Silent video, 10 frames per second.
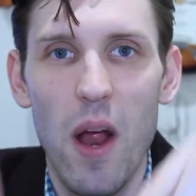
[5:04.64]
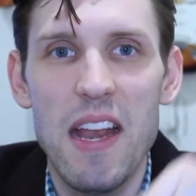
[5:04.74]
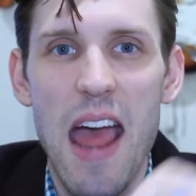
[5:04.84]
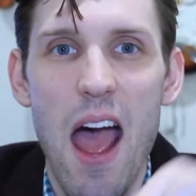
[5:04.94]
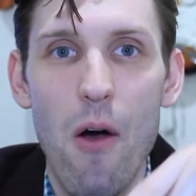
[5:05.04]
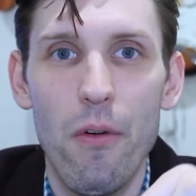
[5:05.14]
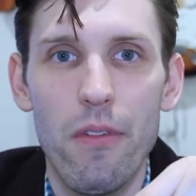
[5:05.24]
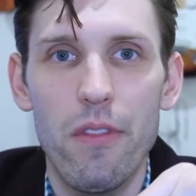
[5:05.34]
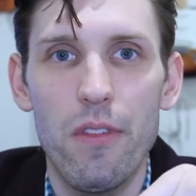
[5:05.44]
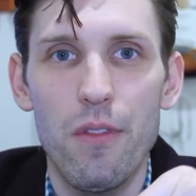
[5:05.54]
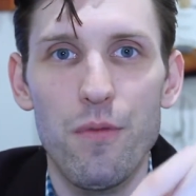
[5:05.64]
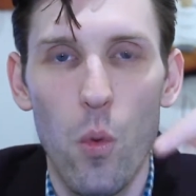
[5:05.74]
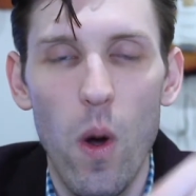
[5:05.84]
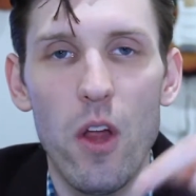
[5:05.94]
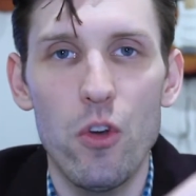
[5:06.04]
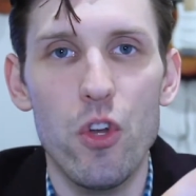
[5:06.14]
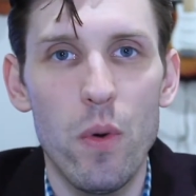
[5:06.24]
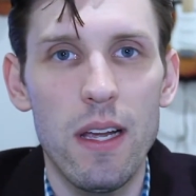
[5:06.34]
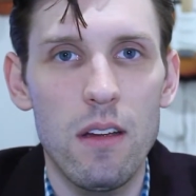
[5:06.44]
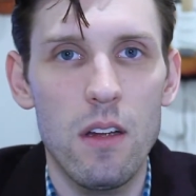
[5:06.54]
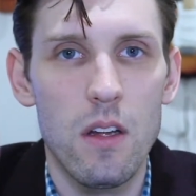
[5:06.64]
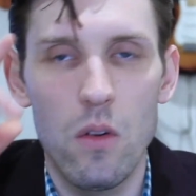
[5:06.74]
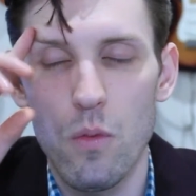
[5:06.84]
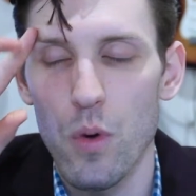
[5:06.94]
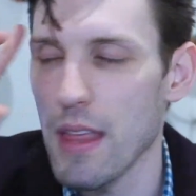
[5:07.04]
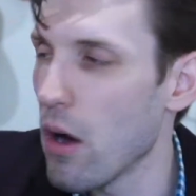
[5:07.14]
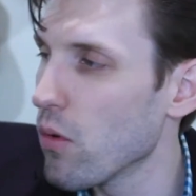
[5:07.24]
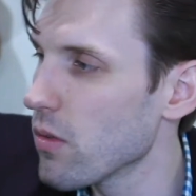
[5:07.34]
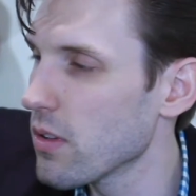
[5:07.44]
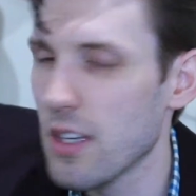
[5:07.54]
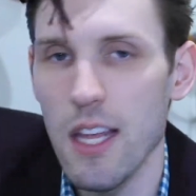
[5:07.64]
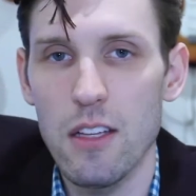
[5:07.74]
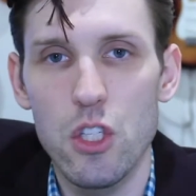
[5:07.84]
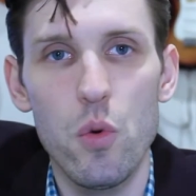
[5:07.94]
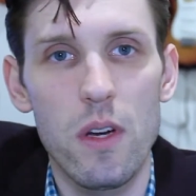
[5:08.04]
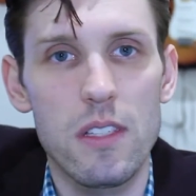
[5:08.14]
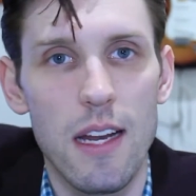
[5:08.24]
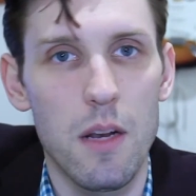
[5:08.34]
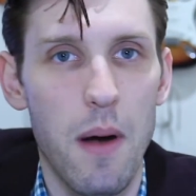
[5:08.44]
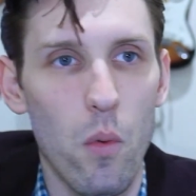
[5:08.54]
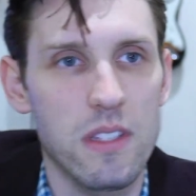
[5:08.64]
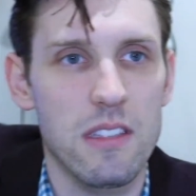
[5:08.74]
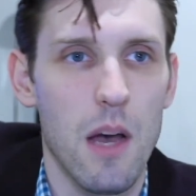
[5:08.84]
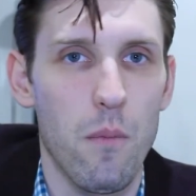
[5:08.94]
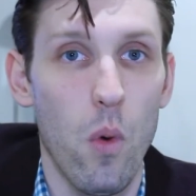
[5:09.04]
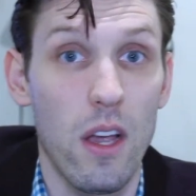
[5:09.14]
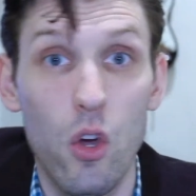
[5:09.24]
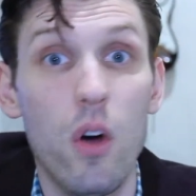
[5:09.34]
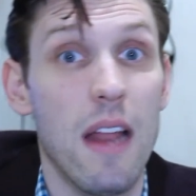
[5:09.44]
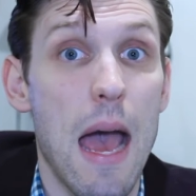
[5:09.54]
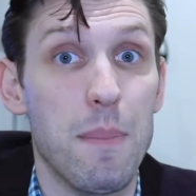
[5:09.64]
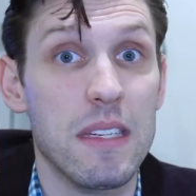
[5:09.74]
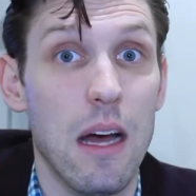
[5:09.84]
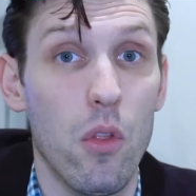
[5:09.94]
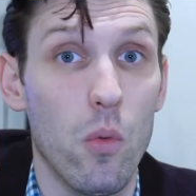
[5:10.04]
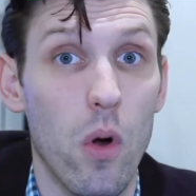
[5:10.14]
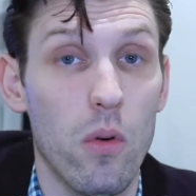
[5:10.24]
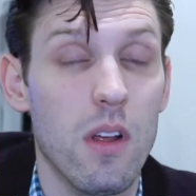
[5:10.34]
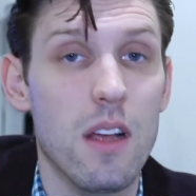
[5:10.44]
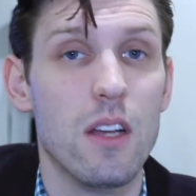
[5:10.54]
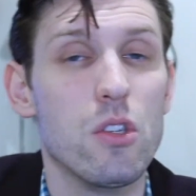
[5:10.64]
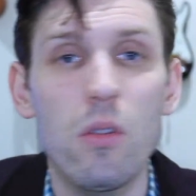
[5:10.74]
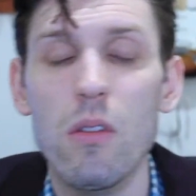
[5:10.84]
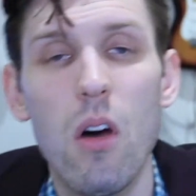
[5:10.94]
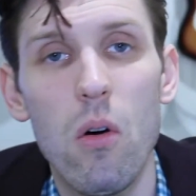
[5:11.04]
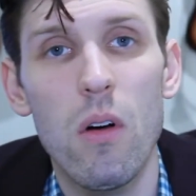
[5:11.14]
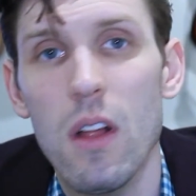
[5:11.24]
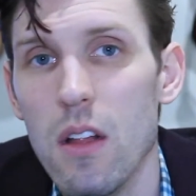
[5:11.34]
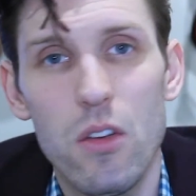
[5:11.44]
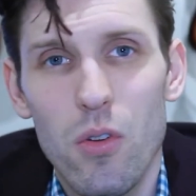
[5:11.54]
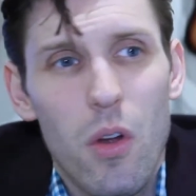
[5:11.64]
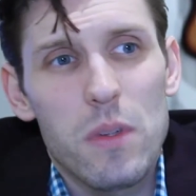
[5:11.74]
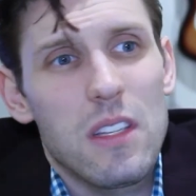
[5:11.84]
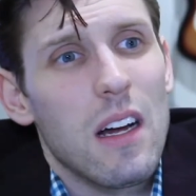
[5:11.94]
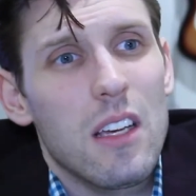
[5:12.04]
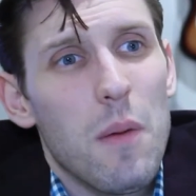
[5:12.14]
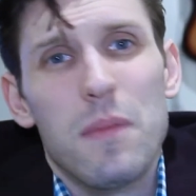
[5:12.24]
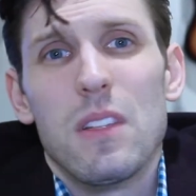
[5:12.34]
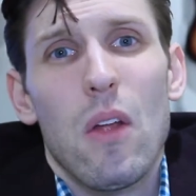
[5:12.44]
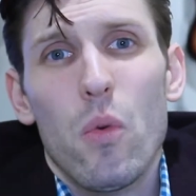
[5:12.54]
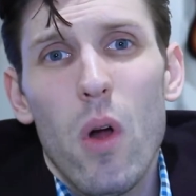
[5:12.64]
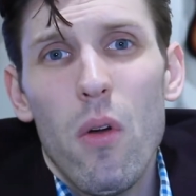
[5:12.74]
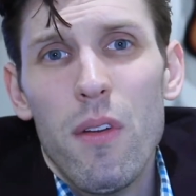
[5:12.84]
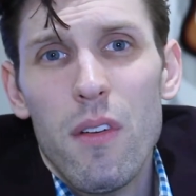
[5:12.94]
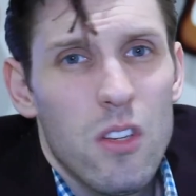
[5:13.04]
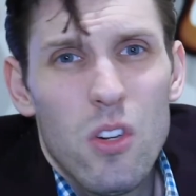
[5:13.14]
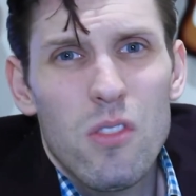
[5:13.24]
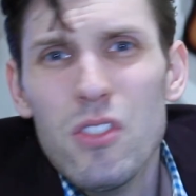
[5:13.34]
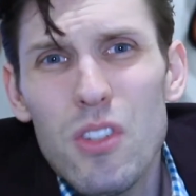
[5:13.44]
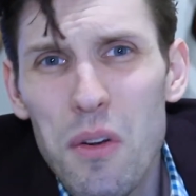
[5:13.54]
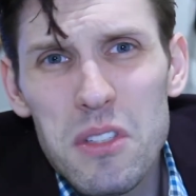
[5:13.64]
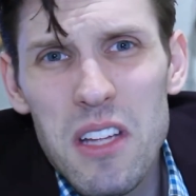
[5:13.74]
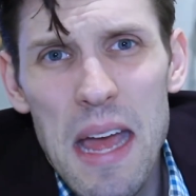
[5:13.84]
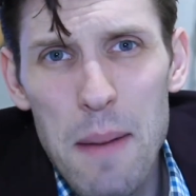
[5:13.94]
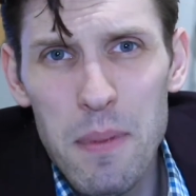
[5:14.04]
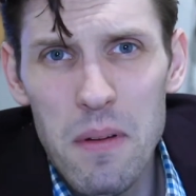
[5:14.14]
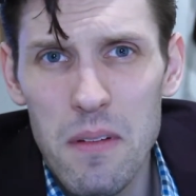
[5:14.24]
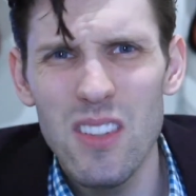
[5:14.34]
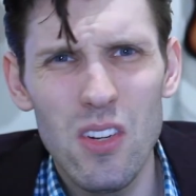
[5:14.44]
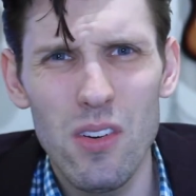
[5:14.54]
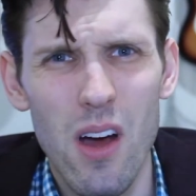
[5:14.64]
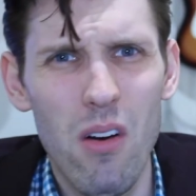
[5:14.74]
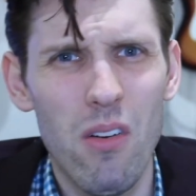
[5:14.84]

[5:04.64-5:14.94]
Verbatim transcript: right now for what you're doing without getting too excited about what's co- what could happen down the road because you don't know you don't know what's going to come down the road. You don't you don't know what's going to happen. You don't know.